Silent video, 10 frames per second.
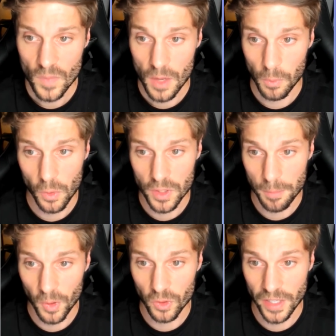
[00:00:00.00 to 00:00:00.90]
and we're going to
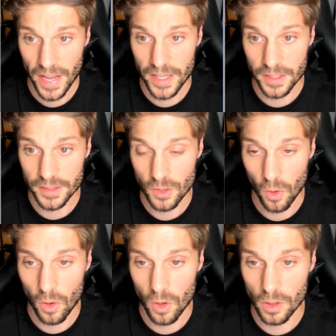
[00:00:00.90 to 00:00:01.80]
bulk edit
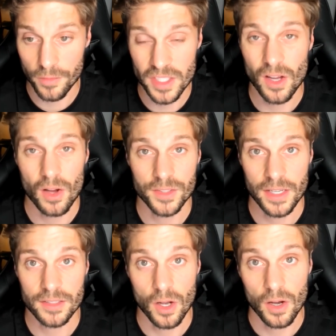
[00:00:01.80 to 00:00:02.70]
all of these
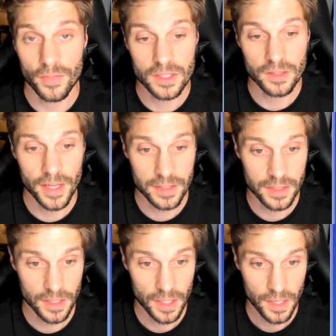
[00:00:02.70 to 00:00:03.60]
contacts on this
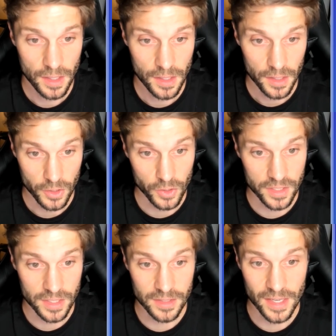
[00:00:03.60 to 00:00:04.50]
list. You can
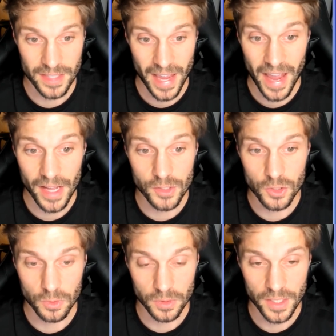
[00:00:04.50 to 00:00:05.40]
see it says Add
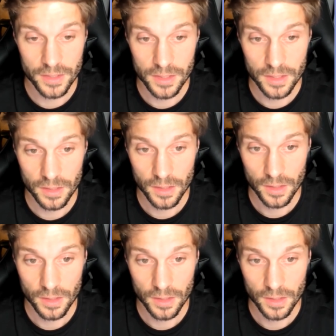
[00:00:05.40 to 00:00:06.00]
to List.